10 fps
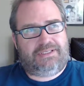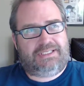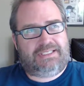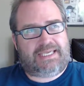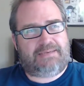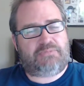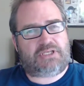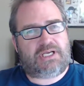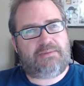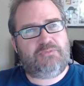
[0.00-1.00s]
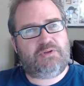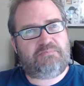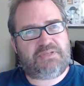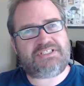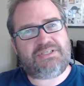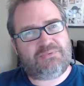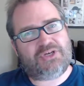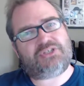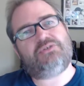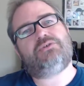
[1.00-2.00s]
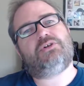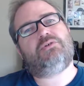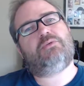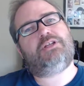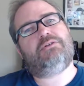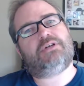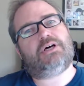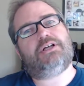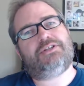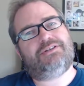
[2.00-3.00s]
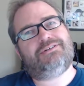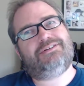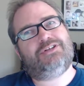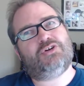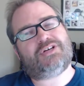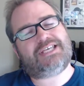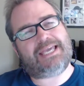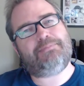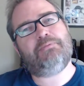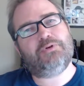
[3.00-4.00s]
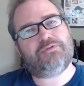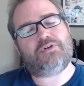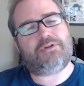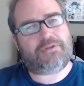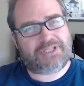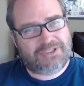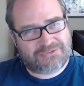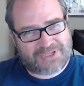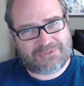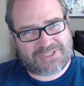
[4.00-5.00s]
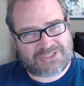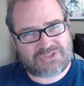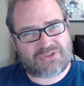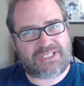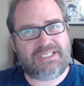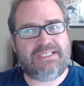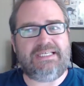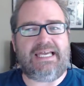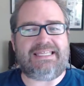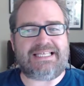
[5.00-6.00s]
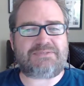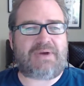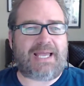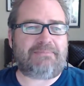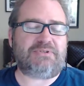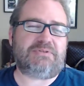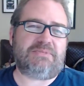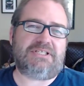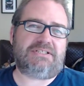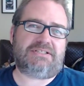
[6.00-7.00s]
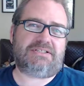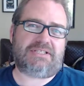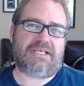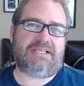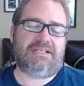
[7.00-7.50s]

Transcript: can become the busy work you do when you can't, you're not capable of doing the thing you don't enjoy. And that's what happened to me today.